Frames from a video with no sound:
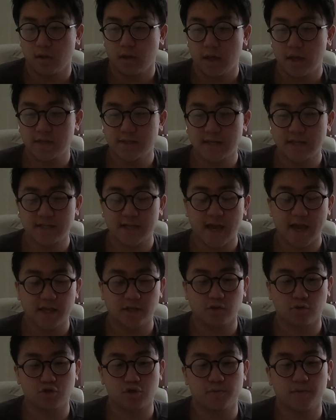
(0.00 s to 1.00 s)
He says he hates
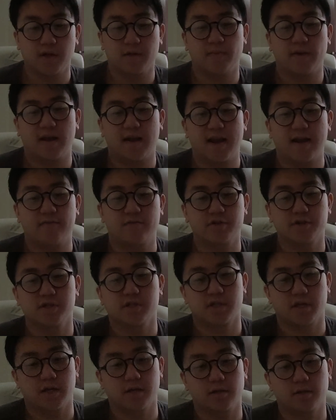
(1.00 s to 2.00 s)
social media, but he
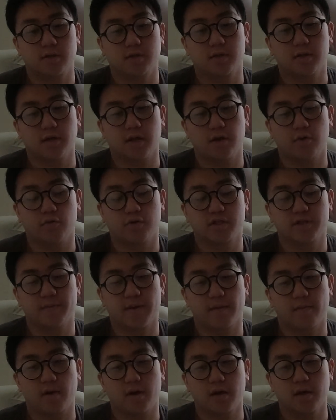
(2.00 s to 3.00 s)
leverages it in order to
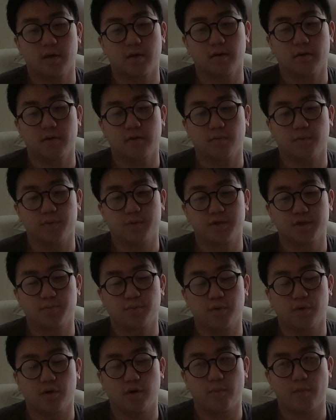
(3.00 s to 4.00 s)
make money which is
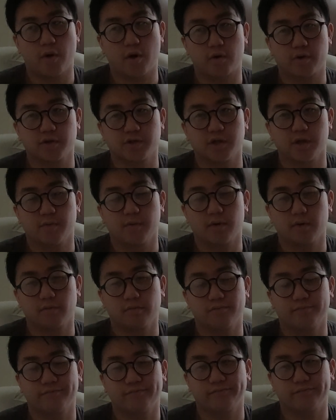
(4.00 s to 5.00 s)
pure hypocrisy, but
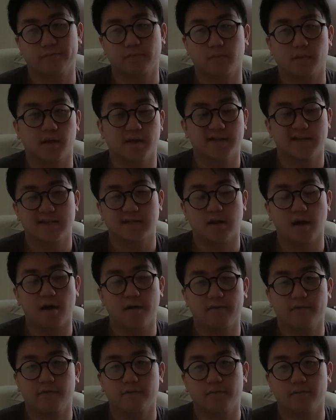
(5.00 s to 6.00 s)
It's his
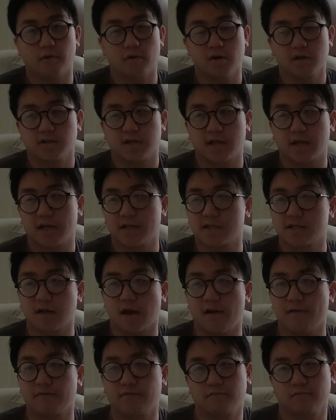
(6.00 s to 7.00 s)
life. Honestly, it's his
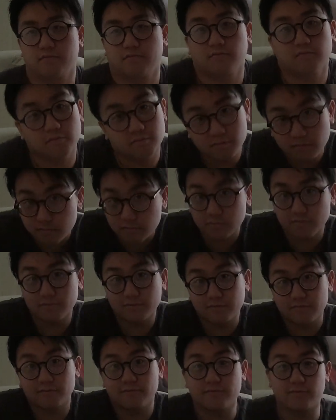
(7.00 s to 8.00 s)
life.
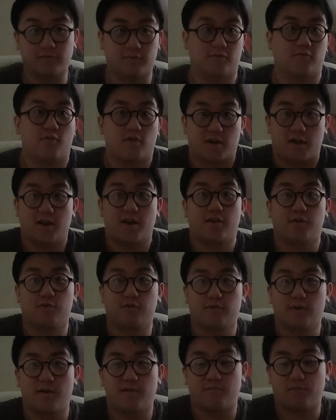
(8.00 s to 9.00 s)
What can I do?
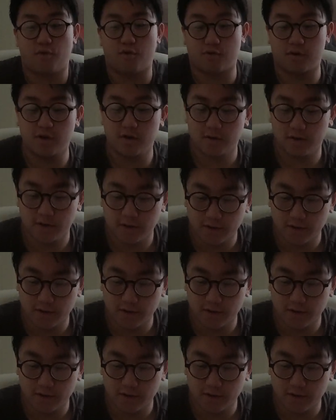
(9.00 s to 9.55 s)
I'm broke.